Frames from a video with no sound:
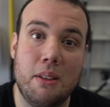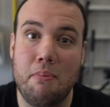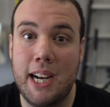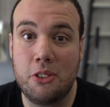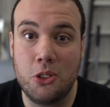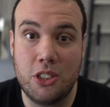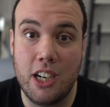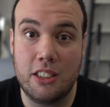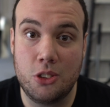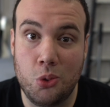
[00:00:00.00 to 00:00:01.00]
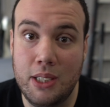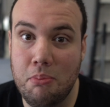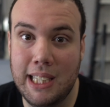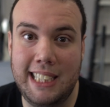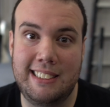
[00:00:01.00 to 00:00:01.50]
the micro cut twin
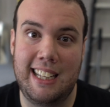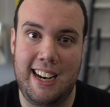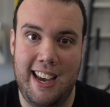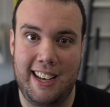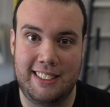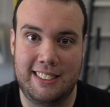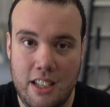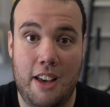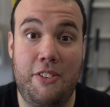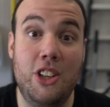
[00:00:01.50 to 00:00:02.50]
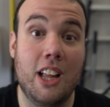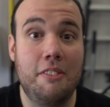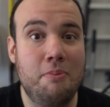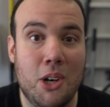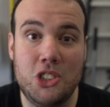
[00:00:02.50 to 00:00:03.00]
blades that it has. If you
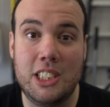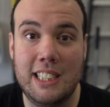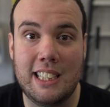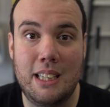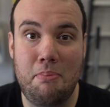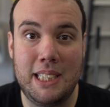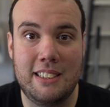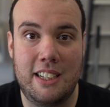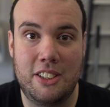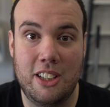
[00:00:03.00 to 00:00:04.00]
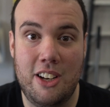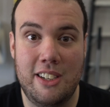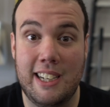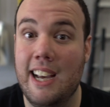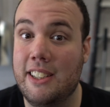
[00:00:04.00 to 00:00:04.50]
love mulching the clippings on your
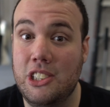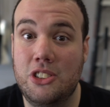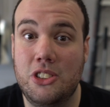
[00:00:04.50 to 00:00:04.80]
lawn, I got good